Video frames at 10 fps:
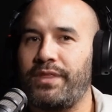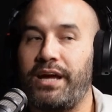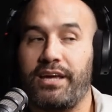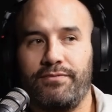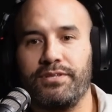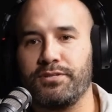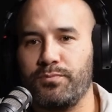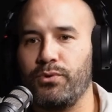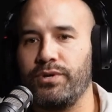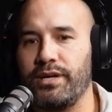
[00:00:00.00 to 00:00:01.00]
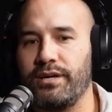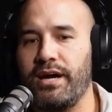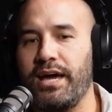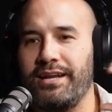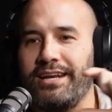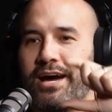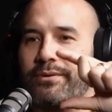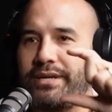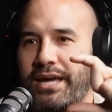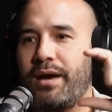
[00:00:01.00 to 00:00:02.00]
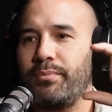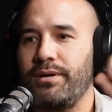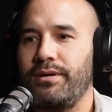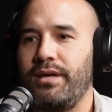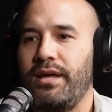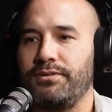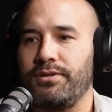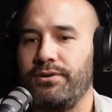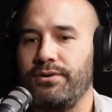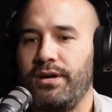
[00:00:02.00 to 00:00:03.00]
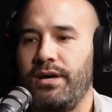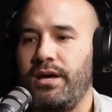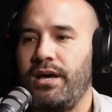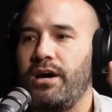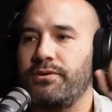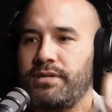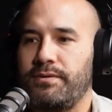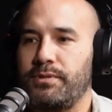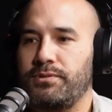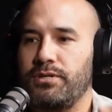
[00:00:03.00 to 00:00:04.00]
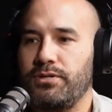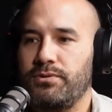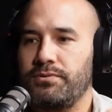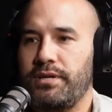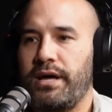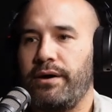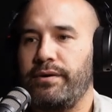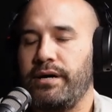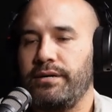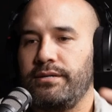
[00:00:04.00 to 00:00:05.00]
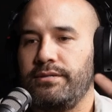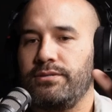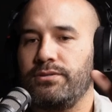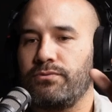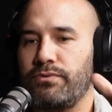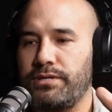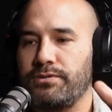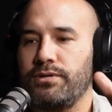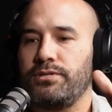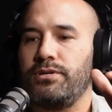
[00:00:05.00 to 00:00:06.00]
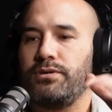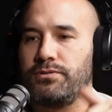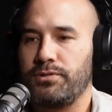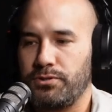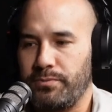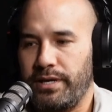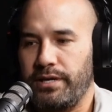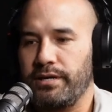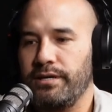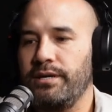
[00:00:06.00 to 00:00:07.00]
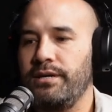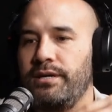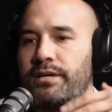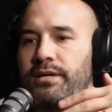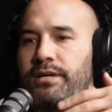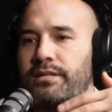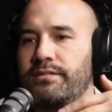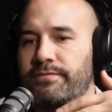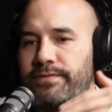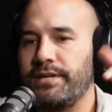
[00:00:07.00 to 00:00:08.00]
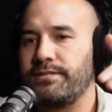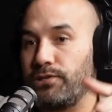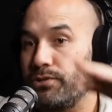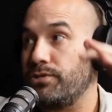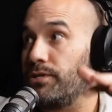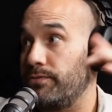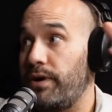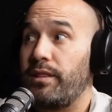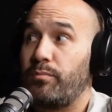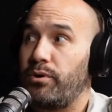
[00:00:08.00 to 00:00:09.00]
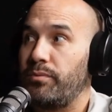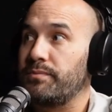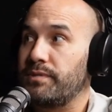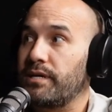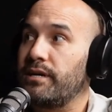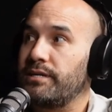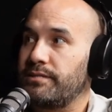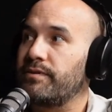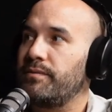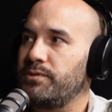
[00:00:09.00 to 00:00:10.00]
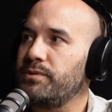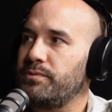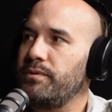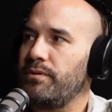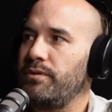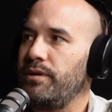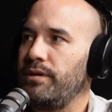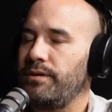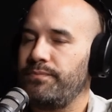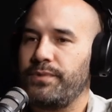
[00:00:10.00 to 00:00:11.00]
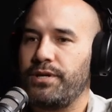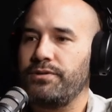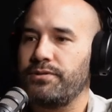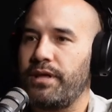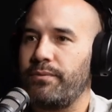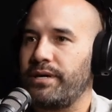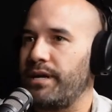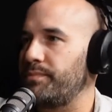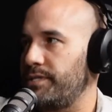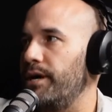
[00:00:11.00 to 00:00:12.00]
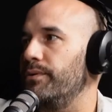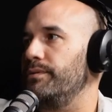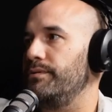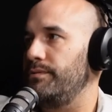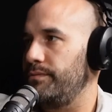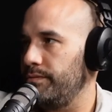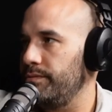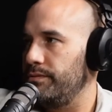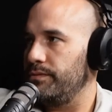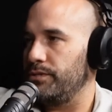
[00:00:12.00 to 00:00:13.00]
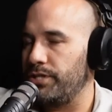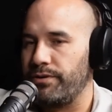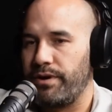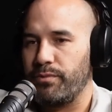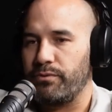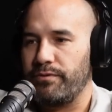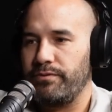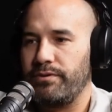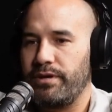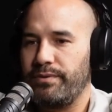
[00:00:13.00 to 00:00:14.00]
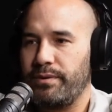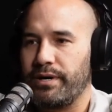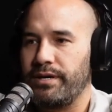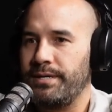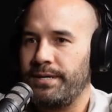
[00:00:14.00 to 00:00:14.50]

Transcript: like even this morning I had an hour gap and so I was able to use that hour to do research on social media to find solutions for other problems that clients have come to us with, you know, so that we can upsell and generate more revenue that way. But